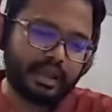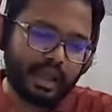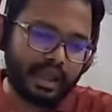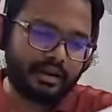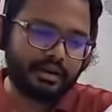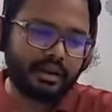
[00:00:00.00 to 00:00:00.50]

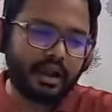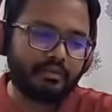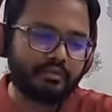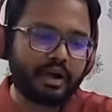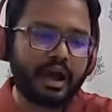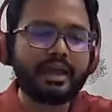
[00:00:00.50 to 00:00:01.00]
And
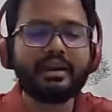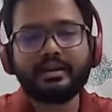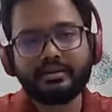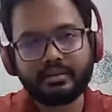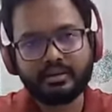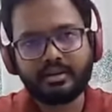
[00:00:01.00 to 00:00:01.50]
I've
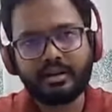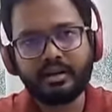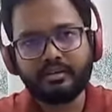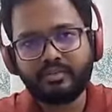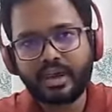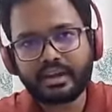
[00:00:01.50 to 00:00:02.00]
highlighted, uh,
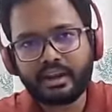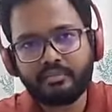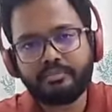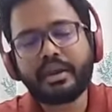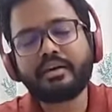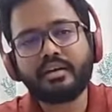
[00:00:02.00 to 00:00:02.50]
in fact, I
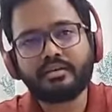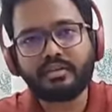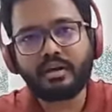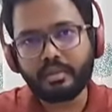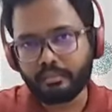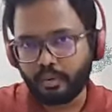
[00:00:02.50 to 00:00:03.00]
picked
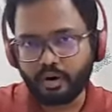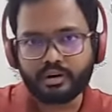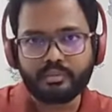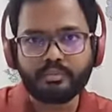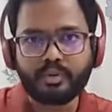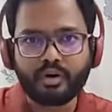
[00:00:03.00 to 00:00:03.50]
some
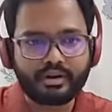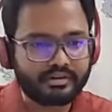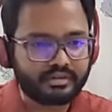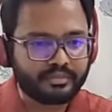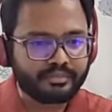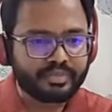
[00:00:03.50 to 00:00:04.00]
important points